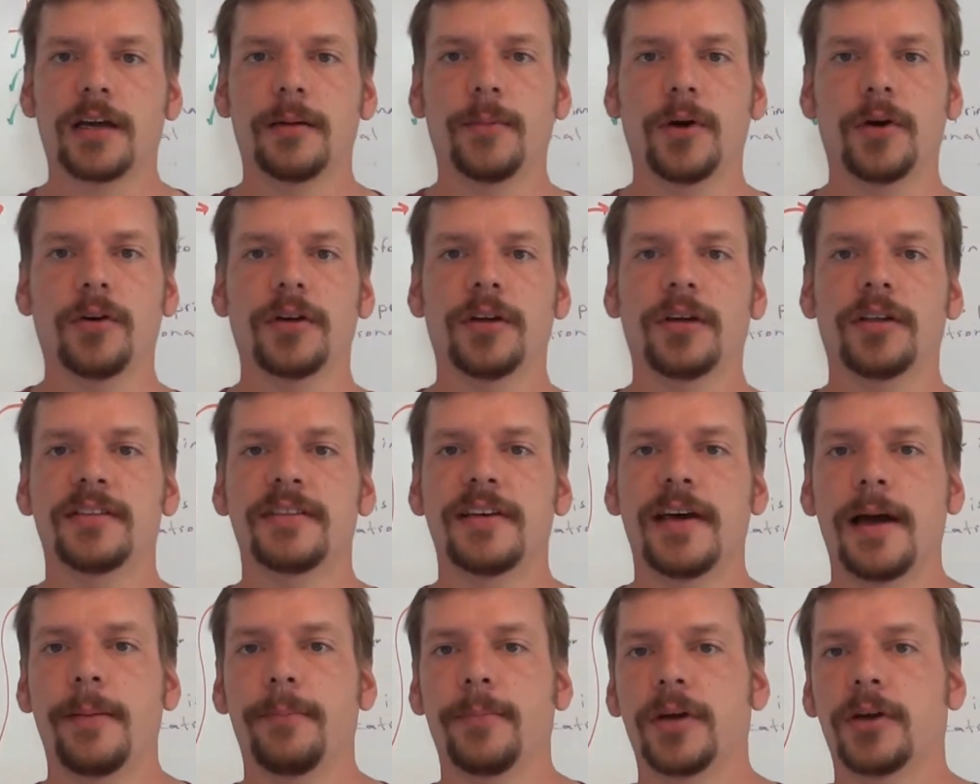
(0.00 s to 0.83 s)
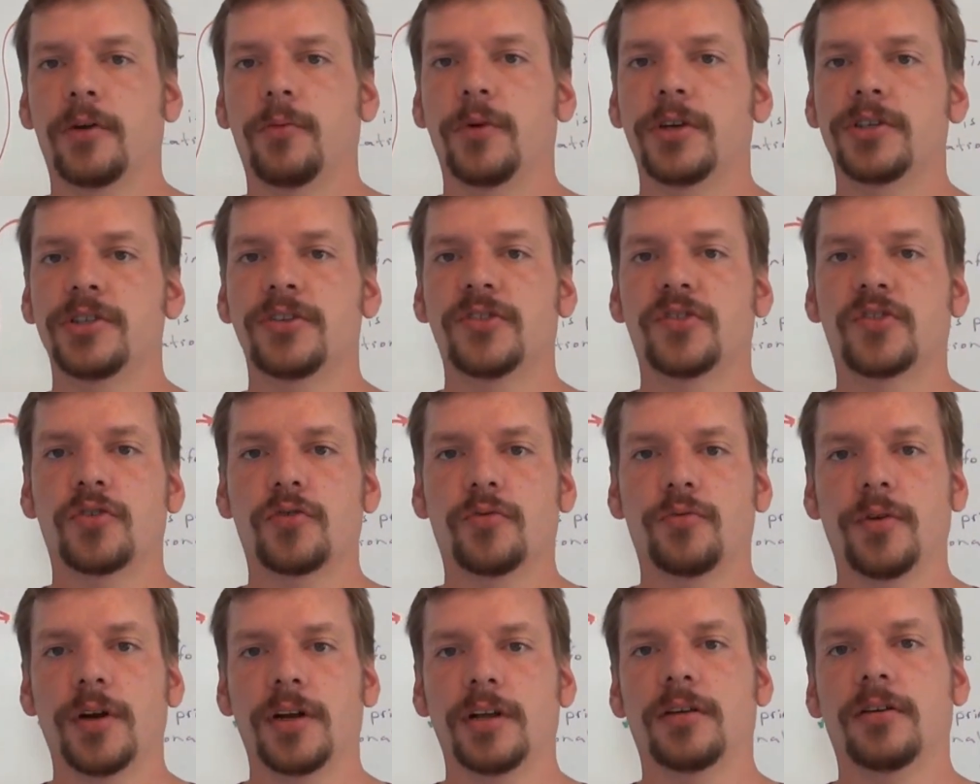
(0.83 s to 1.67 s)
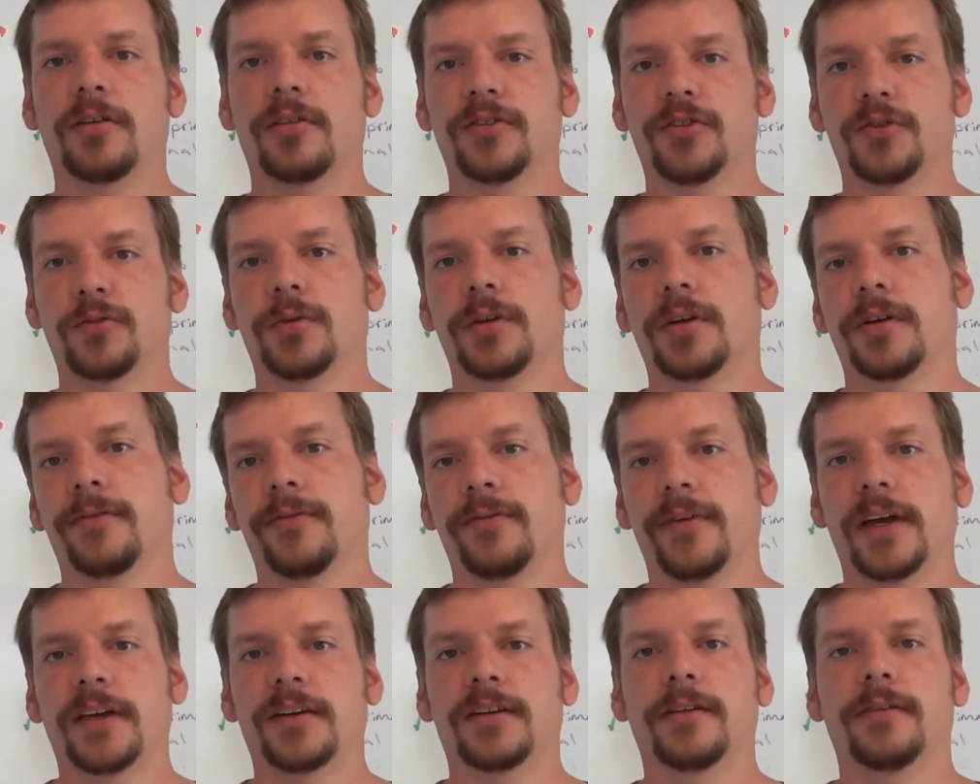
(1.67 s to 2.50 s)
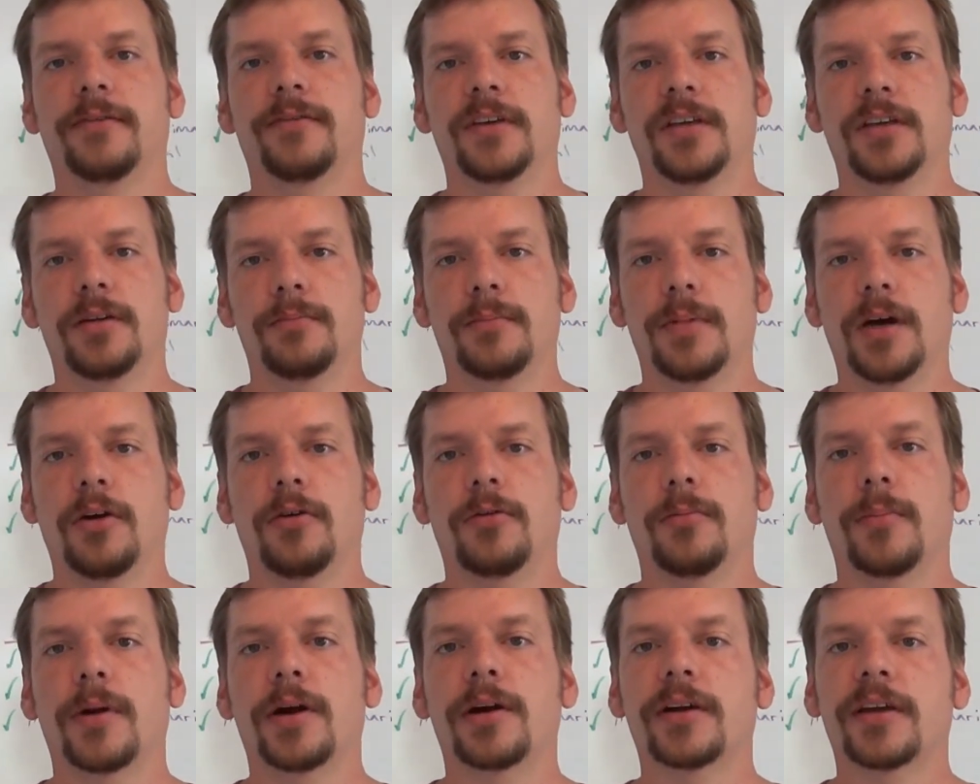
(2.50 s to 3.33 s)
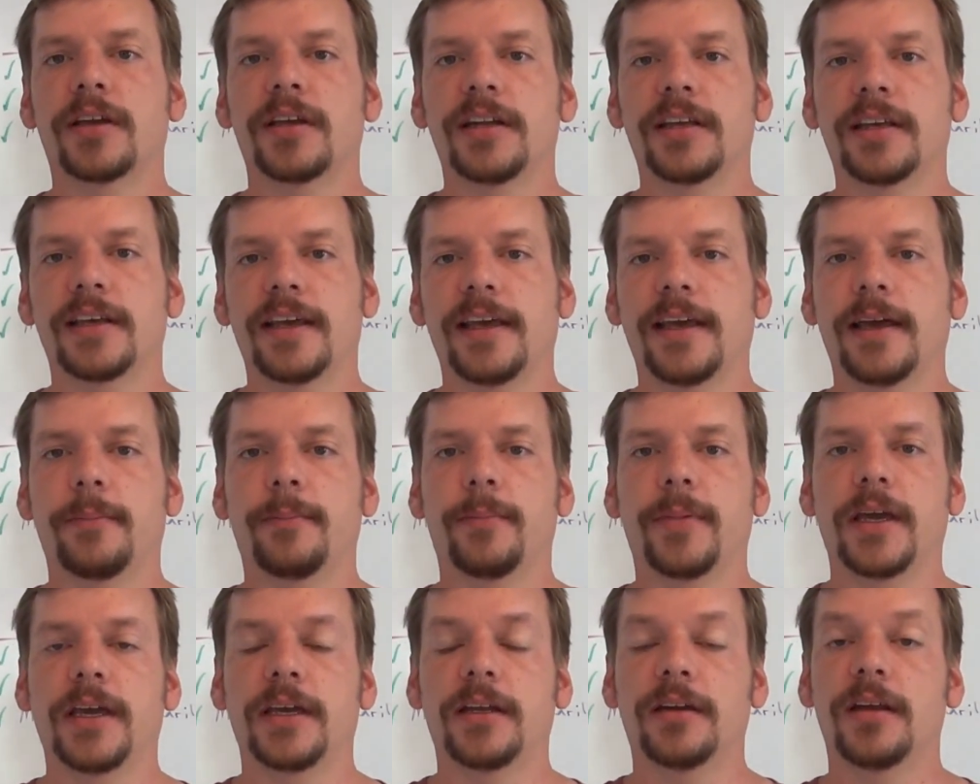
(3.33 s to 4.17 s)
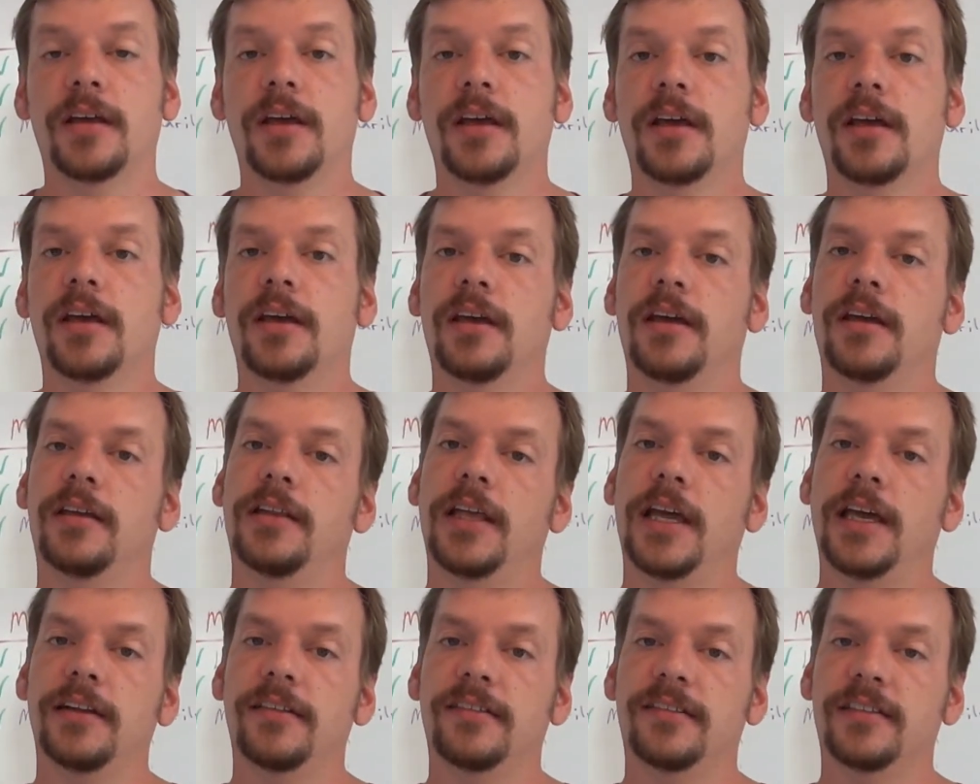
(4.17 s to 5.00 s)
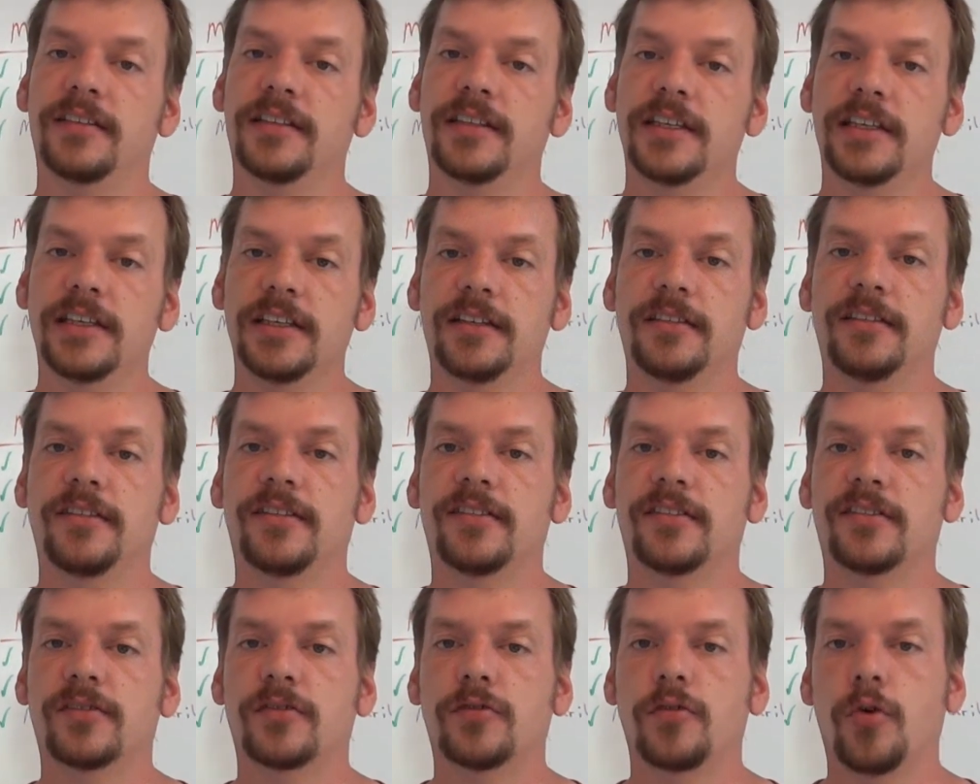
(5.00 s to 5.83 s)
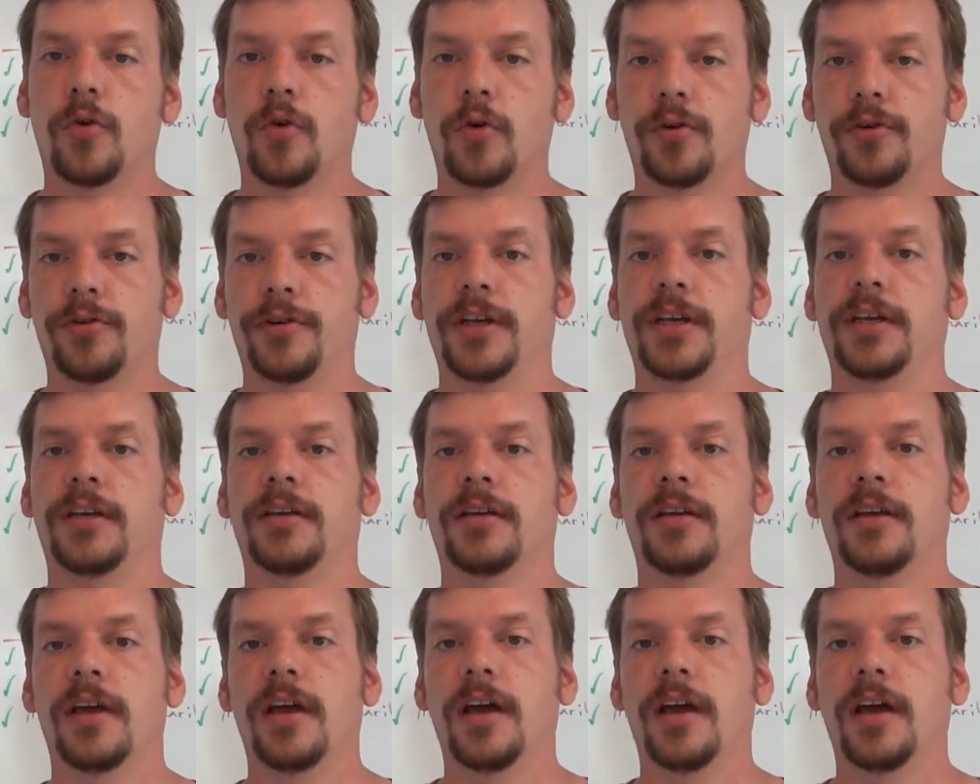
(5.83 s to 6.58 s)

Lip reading: about a topic which is critical to an effective inbound marketing campaign, and that is lead scoring.